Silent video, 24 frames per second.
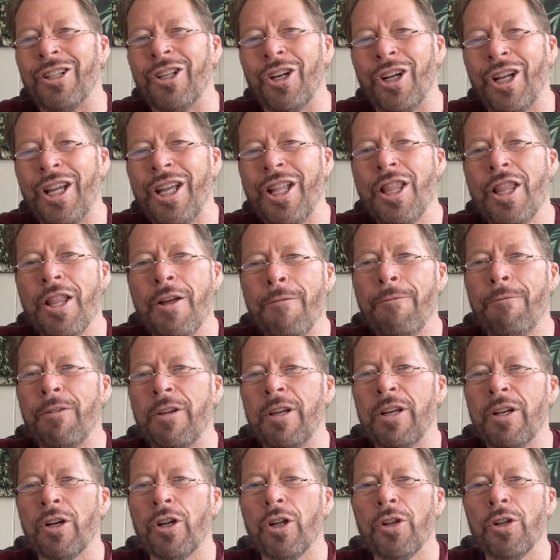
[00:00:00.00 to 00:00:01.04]
You're in the
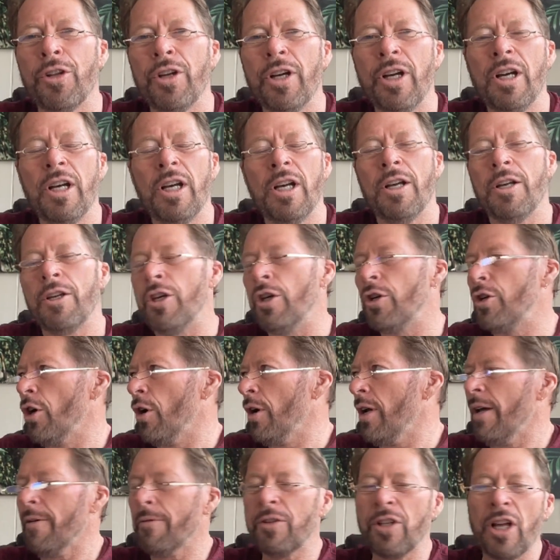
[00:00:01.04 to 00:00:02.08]
field. You
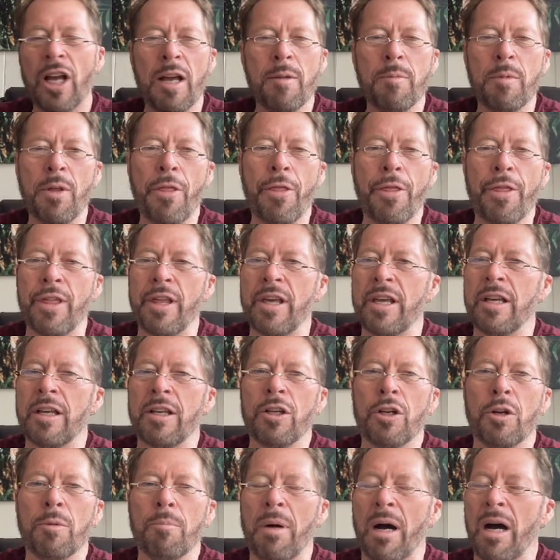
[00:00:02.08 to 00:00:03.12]
don't have time to
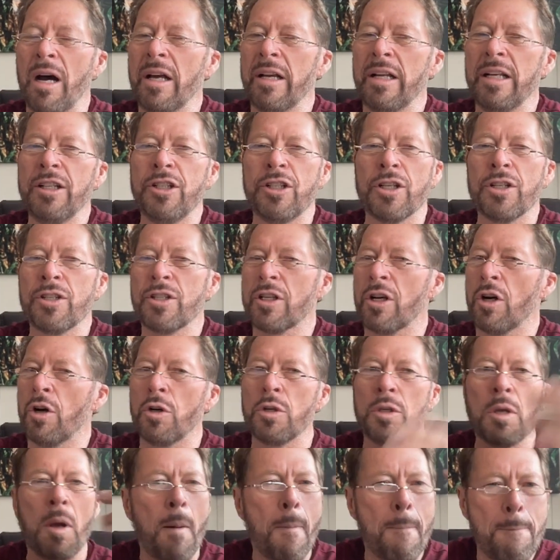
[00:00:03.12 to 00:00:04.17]
think. Your body just
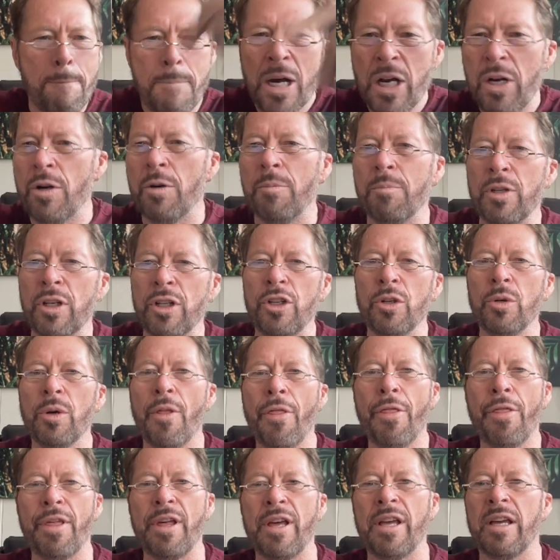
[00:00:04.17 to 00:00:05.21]
goes, boom, you do a
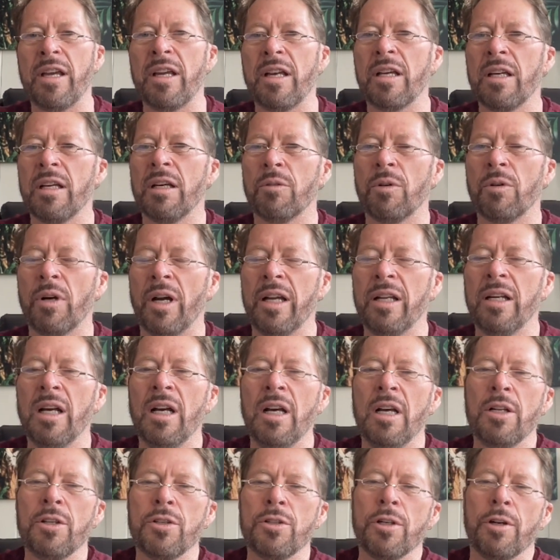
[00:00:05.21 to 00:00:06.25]
thing, right?
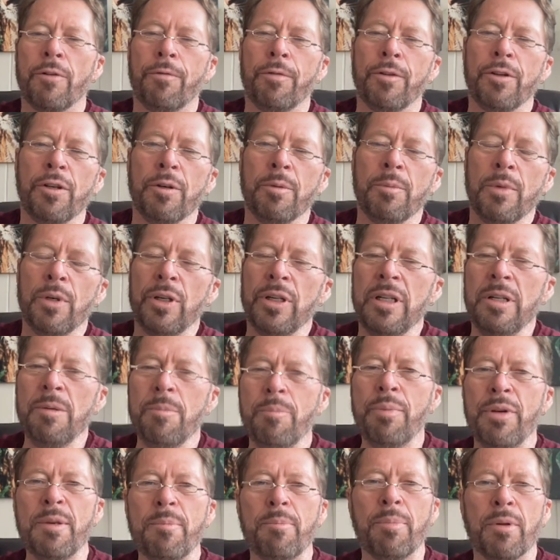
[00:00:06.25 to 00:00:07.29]
So for your Marine
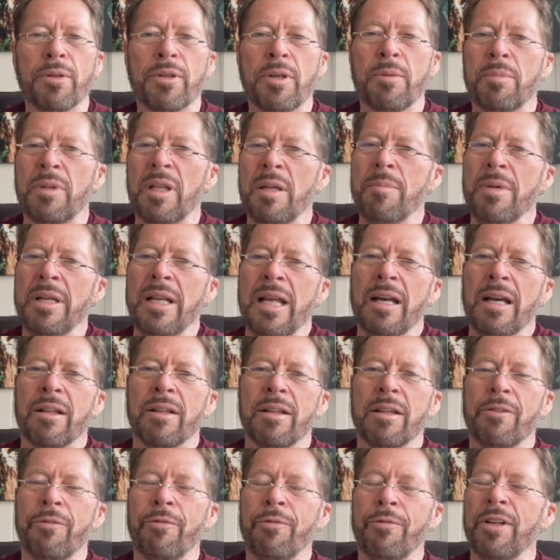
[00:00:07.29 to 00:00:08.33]
people, that they've been out
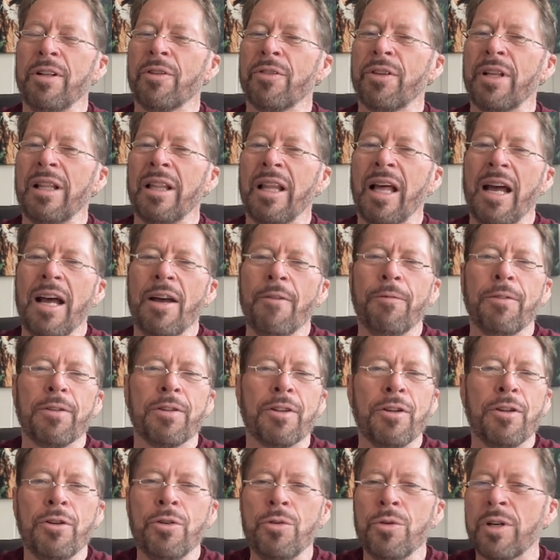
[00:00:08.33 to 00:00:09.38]
in the field, they laugh at
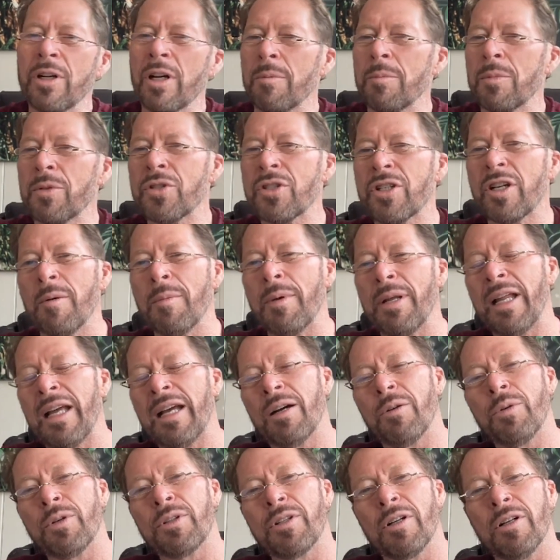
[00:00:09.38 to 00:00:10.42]
the newcomers coming
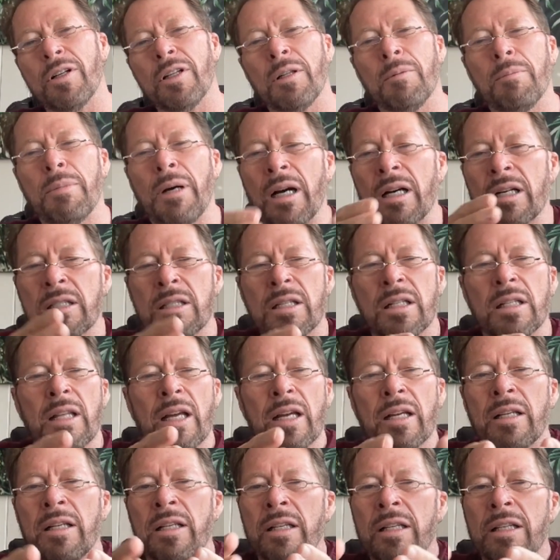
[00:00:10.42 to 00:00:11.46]
out with their little box of
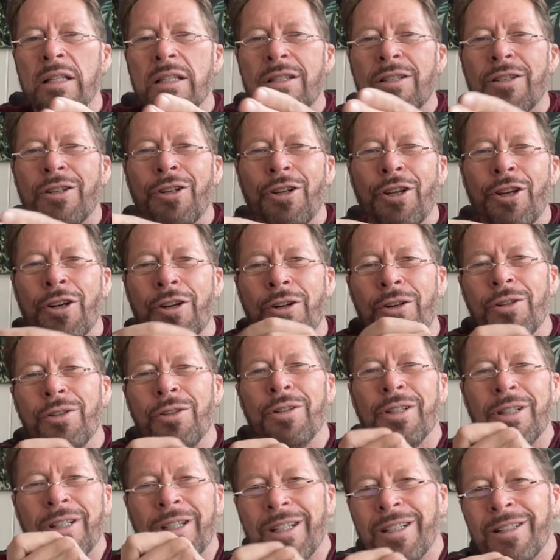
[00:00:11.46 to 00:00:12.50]
techniques,
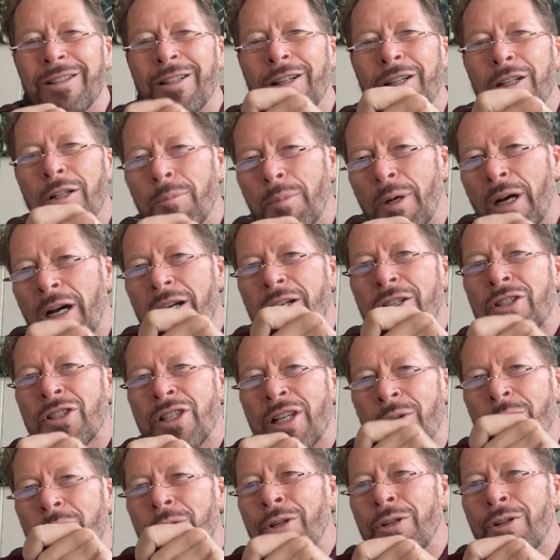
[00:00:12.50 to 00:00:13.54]
the little box,
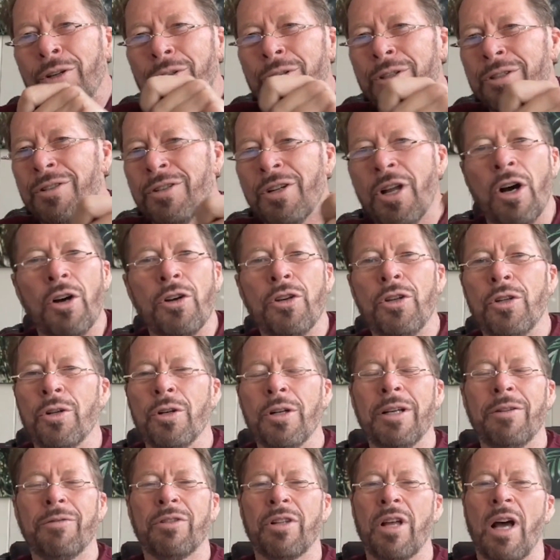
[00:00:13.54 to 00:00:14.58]
now we're going to do this. No, you
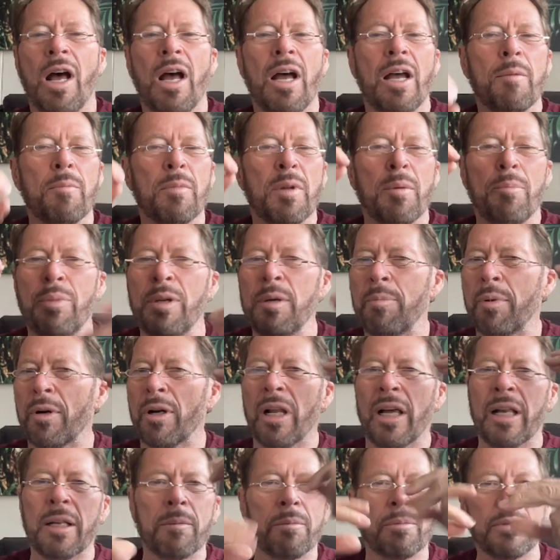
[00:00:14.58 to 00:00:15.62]
don't have time. The people are
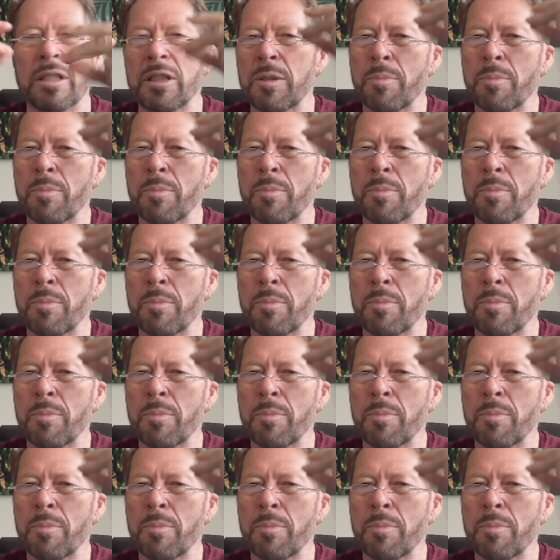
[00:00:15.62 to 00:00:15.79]
like, it's